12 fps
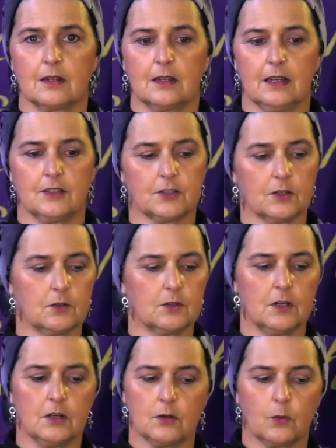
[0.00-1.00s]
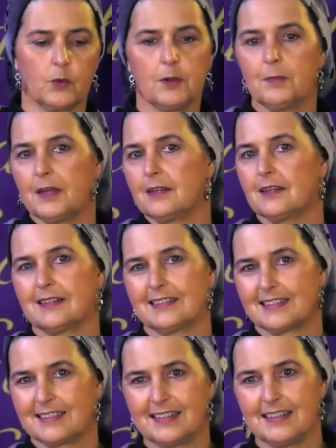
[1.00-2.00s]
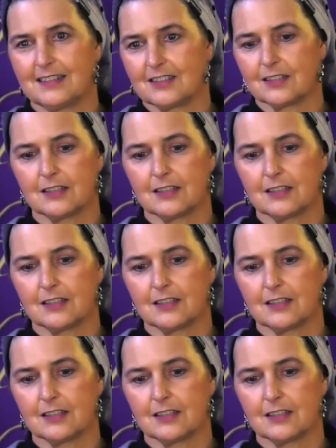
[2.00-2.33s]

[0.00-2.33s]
And so, no, we may not see it as